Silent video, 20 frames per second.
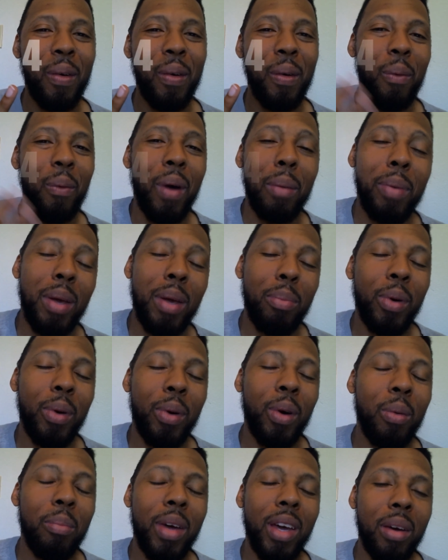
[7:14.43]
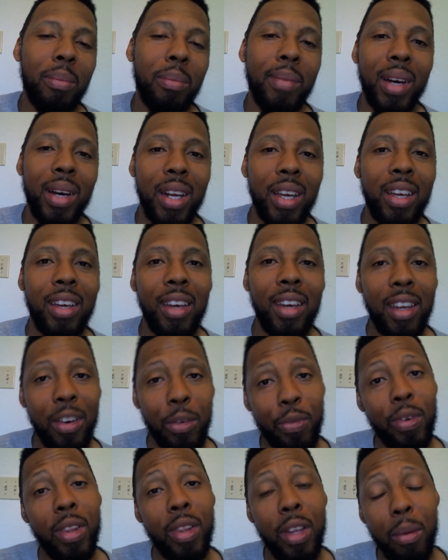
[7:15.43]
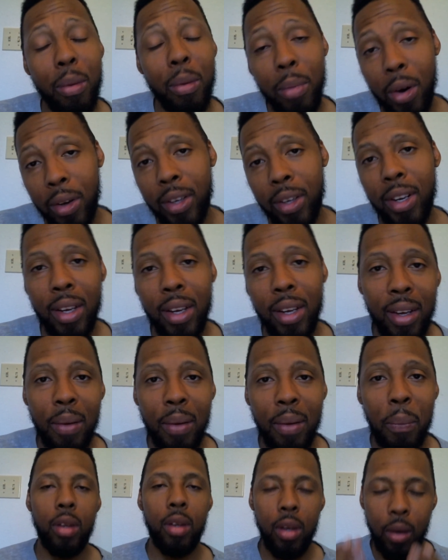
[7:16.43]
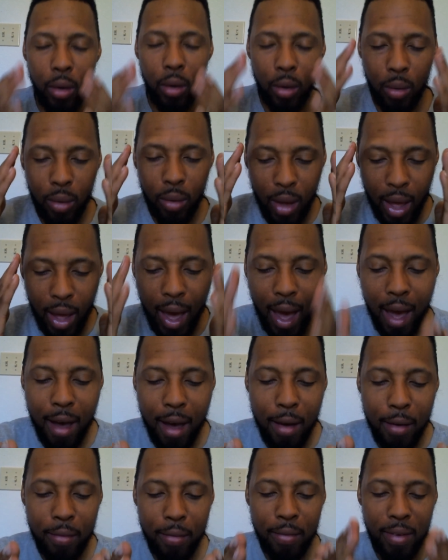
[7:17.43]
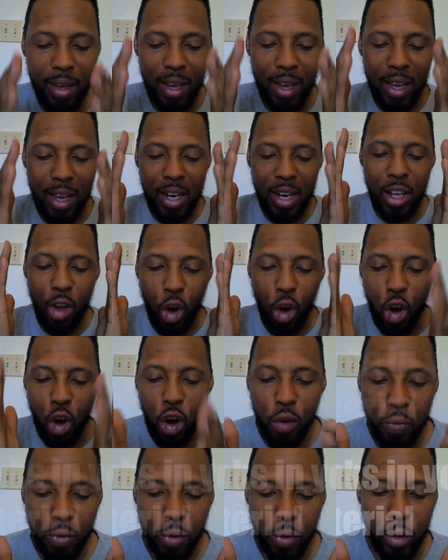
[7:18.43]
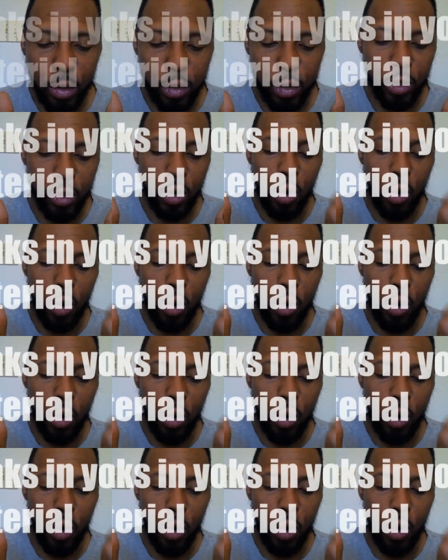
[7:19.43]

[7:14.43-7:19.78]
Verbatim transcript: why people don't make money in affiliate marketing. You don't have any offers